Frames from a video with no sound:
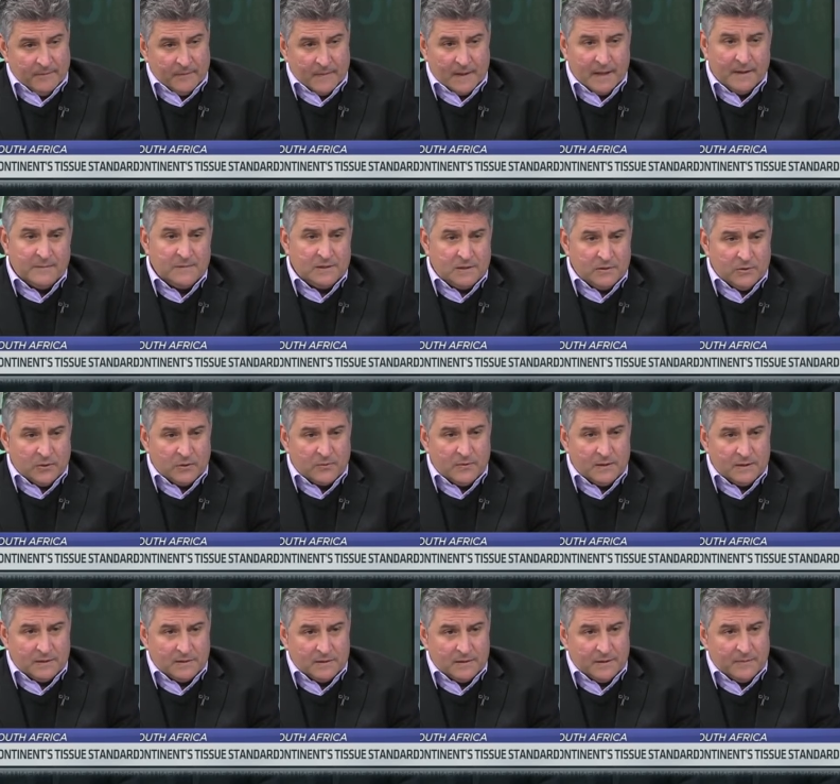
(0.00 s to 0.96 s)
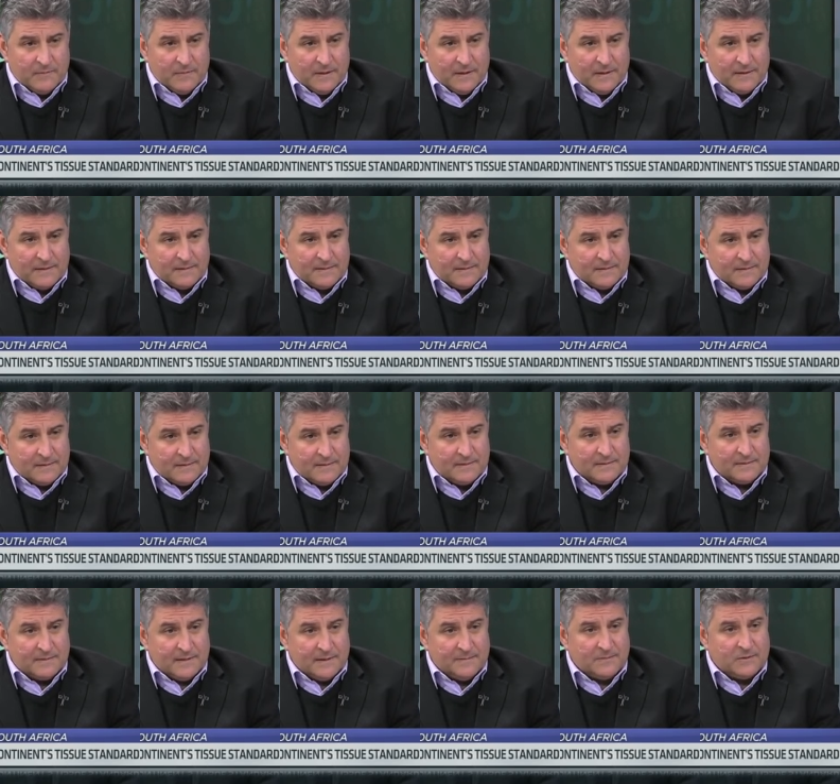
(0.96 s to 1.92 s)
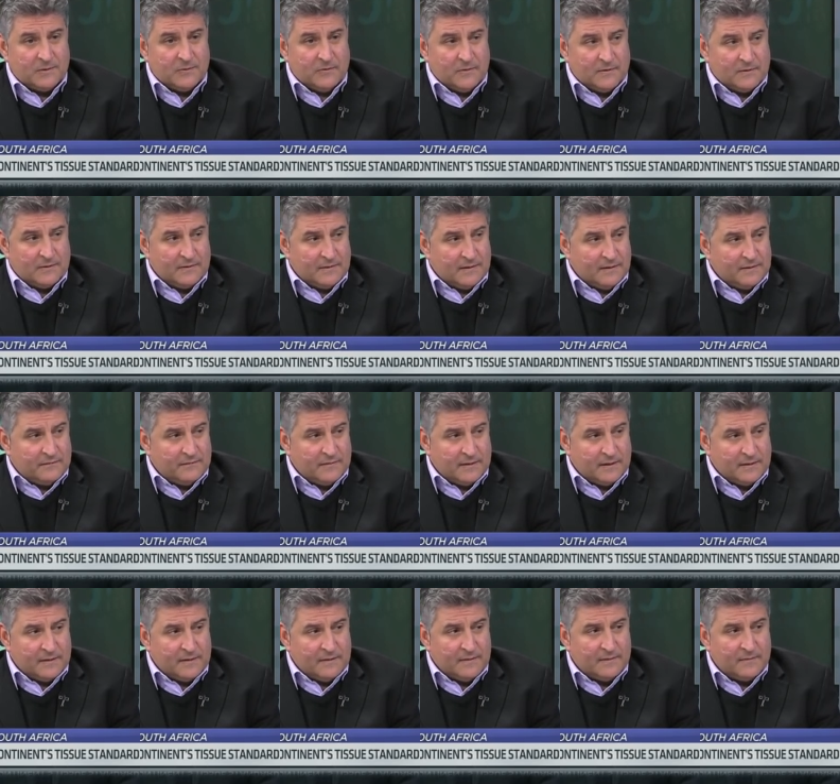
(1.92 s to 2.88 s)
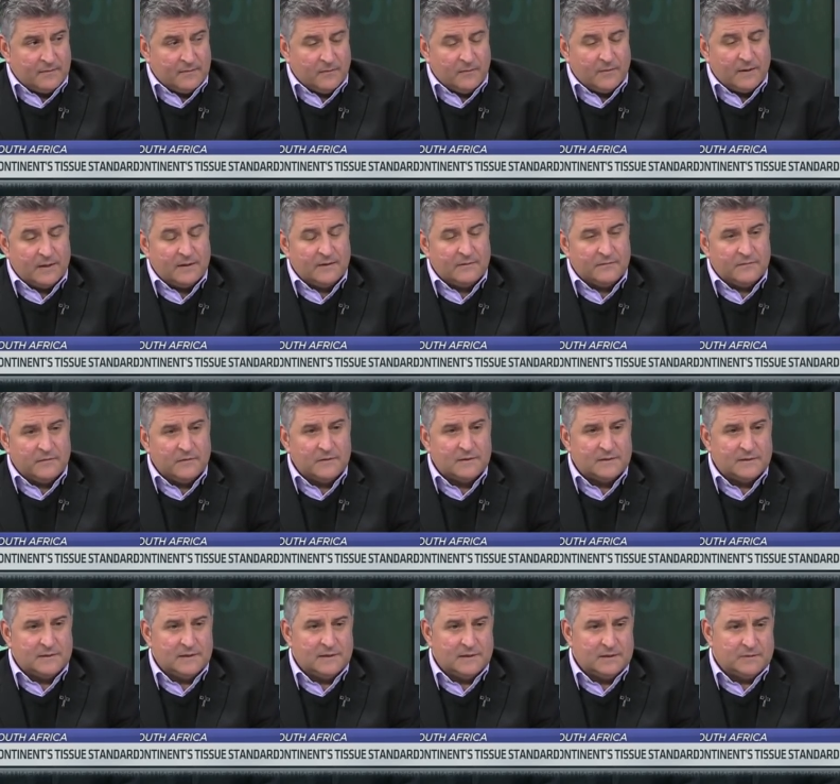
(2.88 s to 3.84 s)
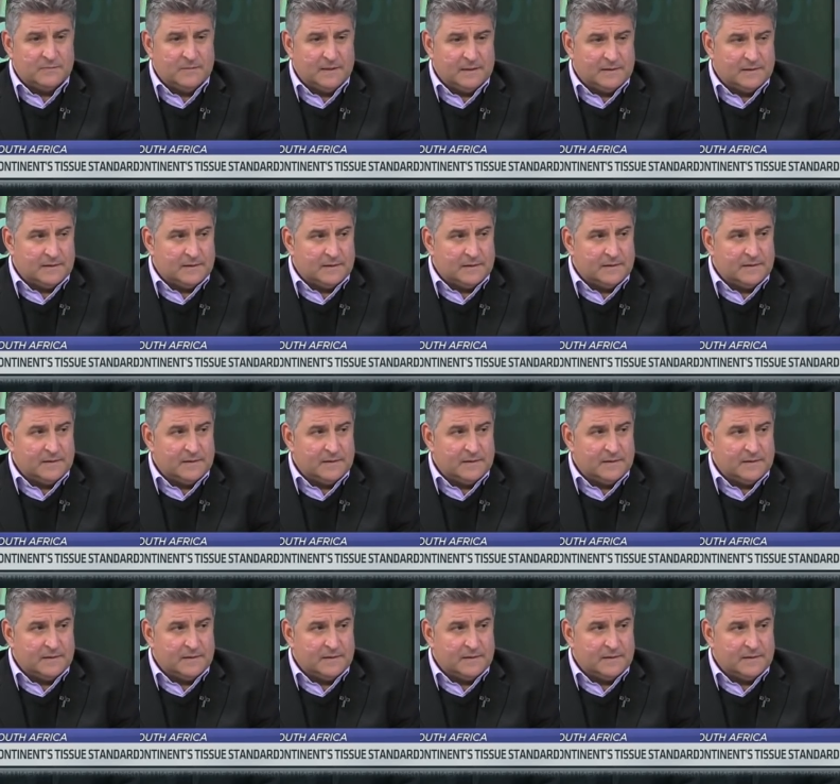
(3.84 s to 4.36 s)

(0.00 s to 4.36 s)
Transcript: Coming to your question about sub-Saharan Africa, one of the first things we did